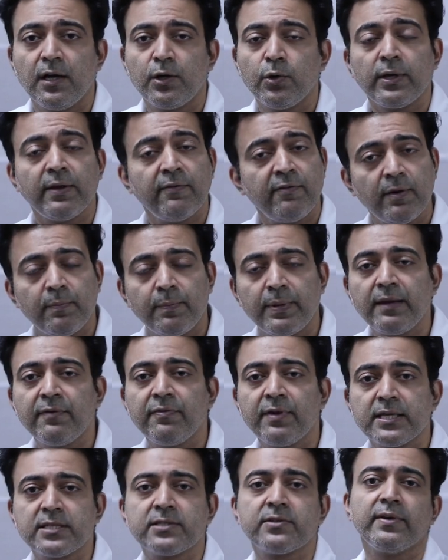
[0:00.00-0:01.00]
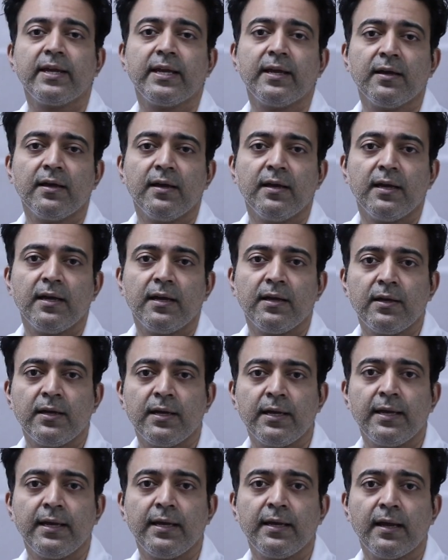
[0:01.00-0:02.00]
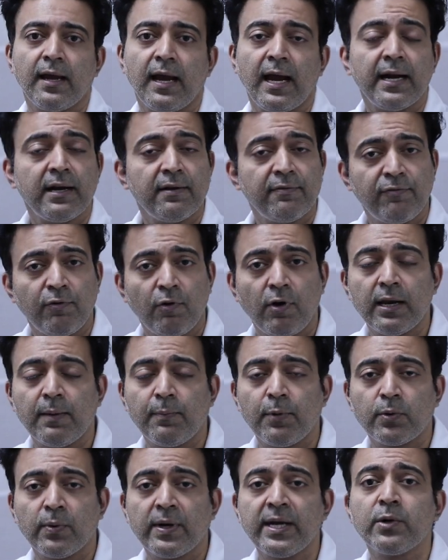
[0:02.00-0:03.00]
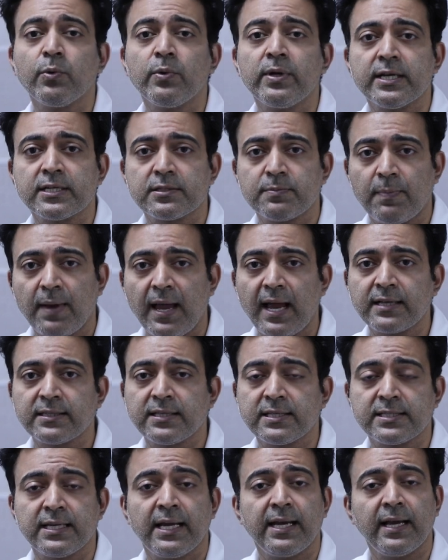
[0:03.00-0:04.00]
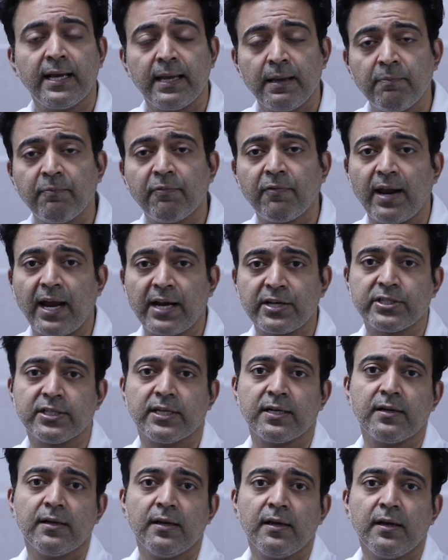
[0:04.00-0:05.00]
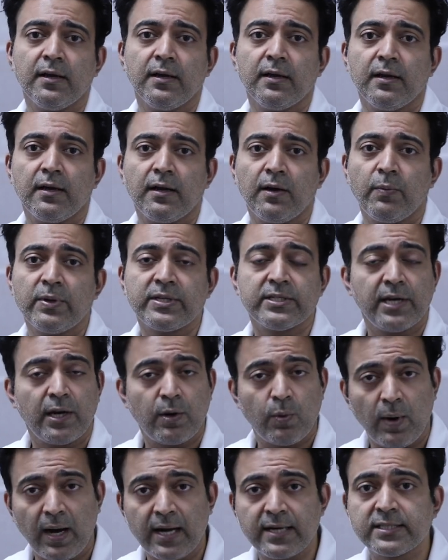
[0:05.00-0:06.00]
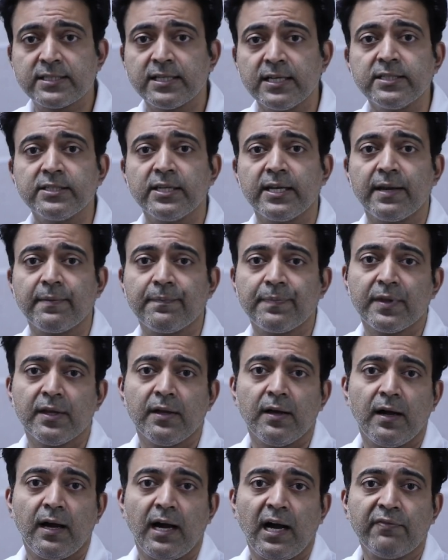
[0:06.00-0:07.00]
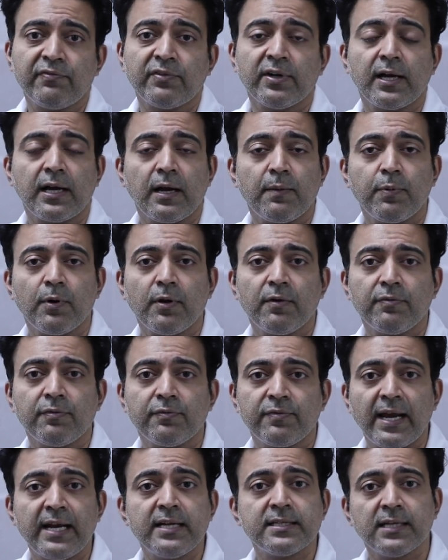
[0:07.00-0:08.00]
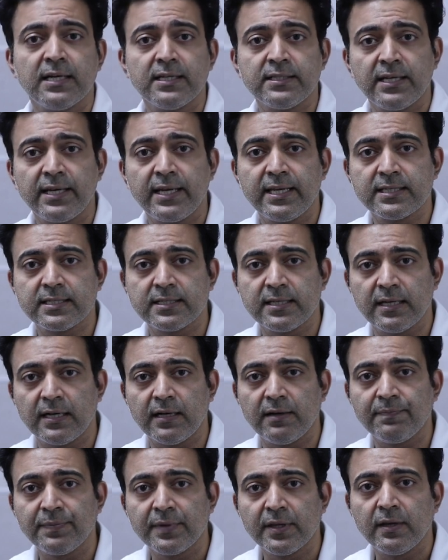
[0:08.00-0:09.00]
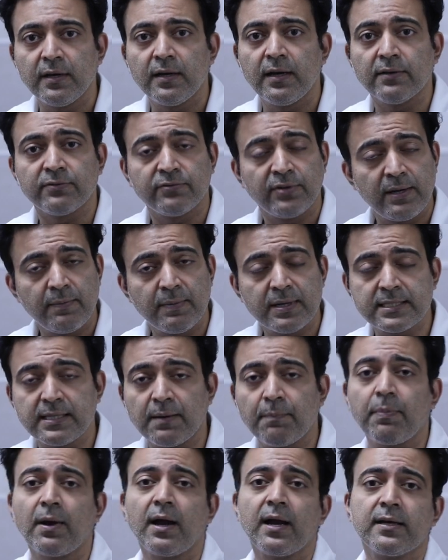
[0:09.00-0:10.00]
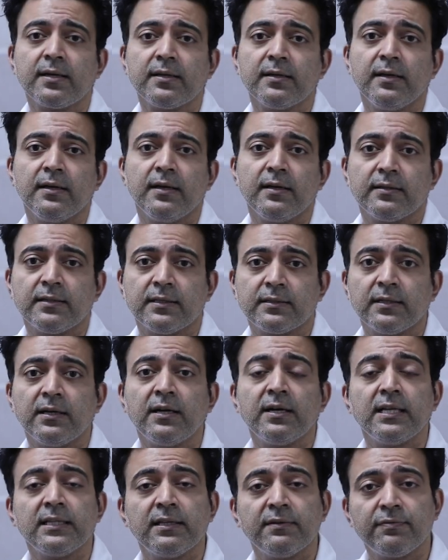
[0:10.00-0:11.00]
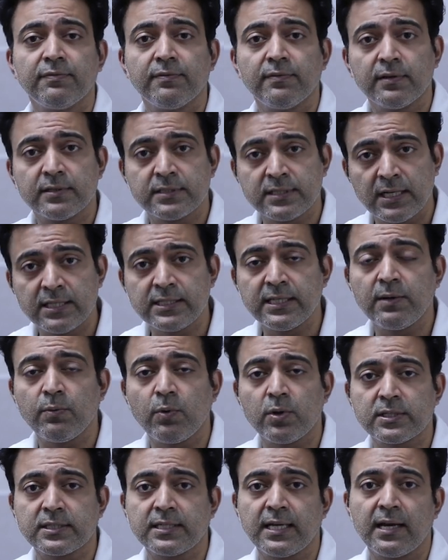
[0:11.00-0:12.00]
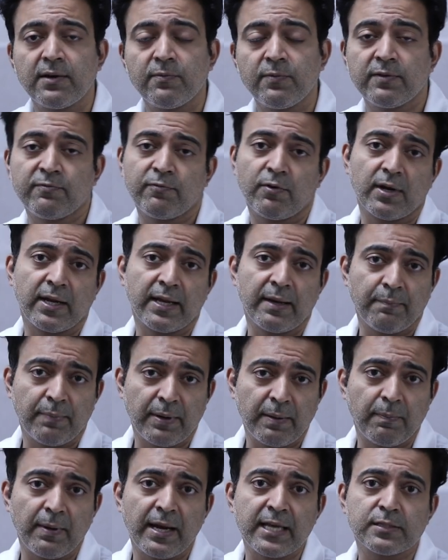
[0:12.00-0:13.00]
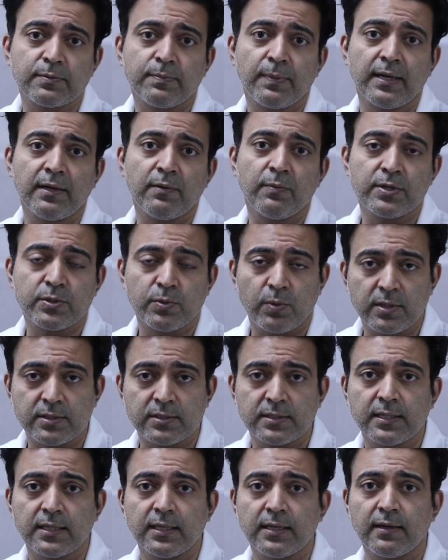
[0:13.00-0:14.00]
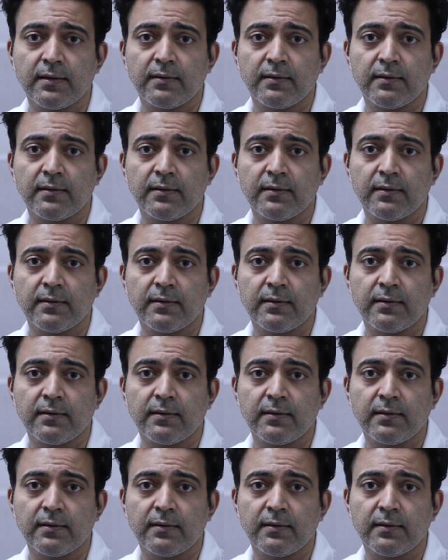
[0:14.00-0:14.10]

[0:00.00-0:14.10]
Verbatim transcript: To give you a brief history, he had a fall about 22 years back, sustaining a hip fracture which required surgery. After a couple of failed surgeries 3 months apart, the third and the surgery was done for a hip replacement which was